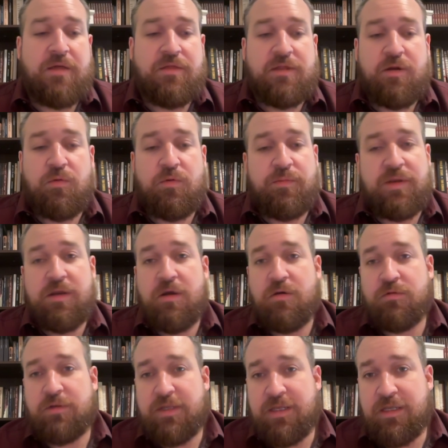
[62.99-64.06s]
There will be no
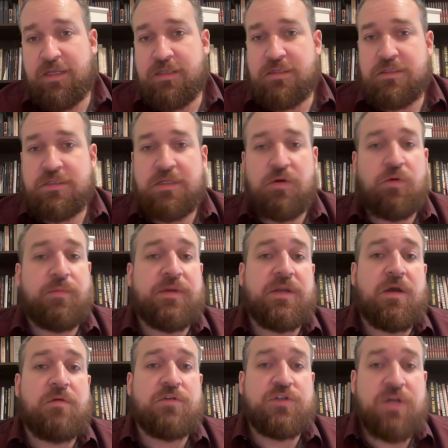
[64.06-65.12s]
liens, there will be
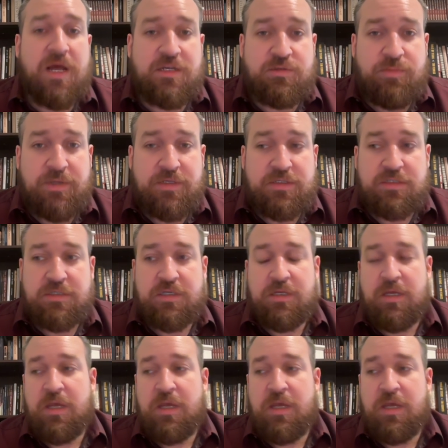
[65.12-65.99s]
no judgments,